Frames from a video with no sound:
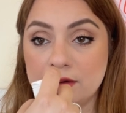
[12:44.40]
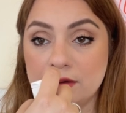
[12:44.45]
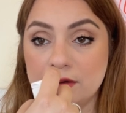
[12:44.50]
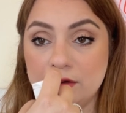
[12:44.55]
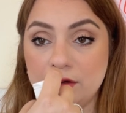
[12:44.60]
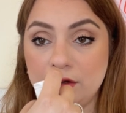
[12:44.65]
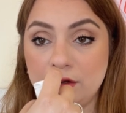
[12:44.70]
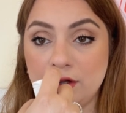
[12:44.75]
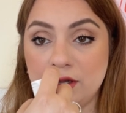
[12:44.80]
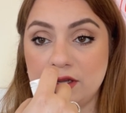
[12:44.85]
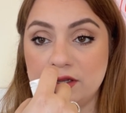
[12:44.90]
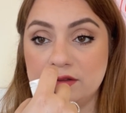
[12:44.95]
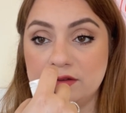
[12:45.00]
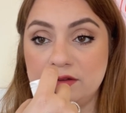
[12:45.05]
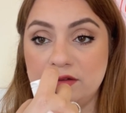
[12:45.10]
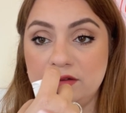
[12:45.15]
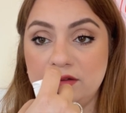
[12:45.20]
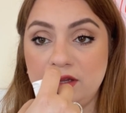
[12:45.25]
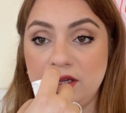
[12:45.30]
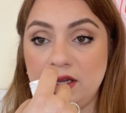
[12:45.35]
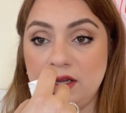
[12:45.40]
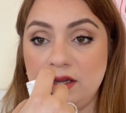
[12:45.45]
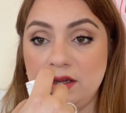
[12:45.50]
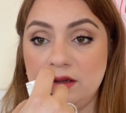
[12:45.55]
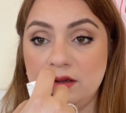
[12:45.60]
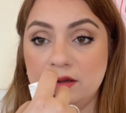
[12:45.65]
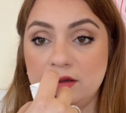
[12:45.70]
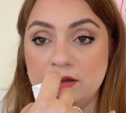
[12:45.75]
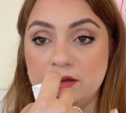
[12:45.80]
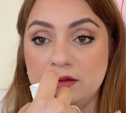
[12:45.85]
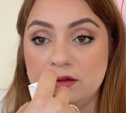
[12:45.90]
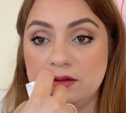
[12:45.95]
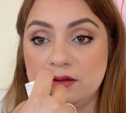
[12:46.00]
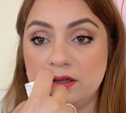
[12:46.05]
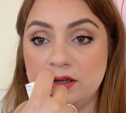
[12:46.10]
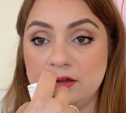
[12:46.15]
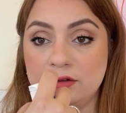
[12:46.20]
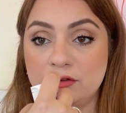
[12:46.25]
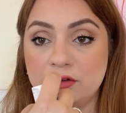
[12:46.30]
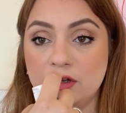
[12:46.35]
You can see
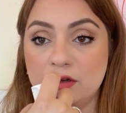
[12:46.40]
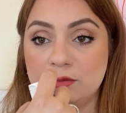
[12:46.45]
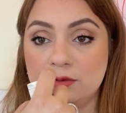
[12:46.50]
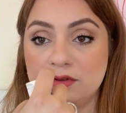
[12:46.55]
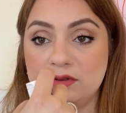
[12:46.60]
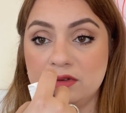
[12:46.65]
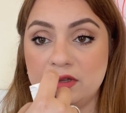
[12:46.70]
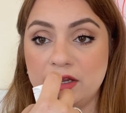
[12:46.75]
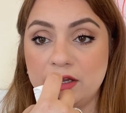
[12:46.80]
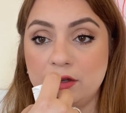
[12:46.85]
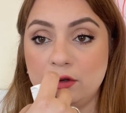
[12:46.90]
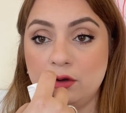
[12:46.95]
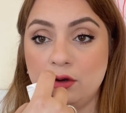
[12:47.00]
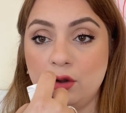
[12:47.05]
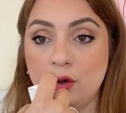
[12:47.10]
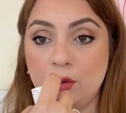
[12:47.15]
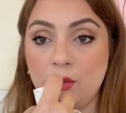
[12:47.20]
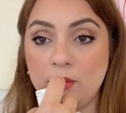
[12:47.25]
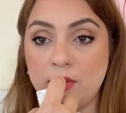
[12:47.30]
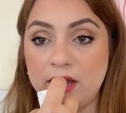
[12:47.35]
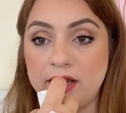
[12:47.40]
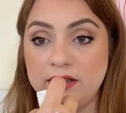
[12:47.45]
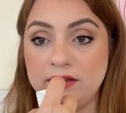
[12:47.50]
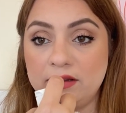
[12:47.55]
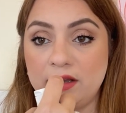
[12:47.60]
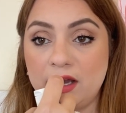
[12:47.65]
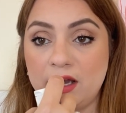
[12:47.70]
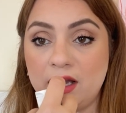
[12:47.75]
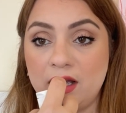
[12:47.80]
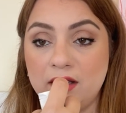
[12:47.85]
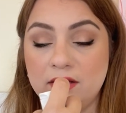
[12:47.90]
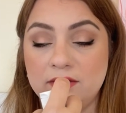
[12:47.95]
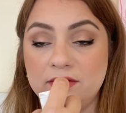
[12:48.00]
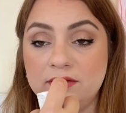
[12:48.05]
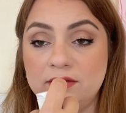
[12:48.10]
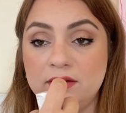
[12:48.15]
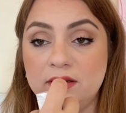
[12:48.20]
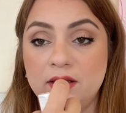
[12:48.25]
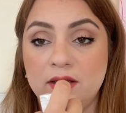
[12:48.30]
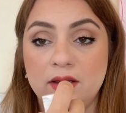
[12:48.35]
there's almost like no white
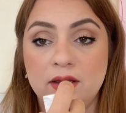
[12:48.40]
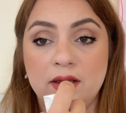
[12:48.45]
cast.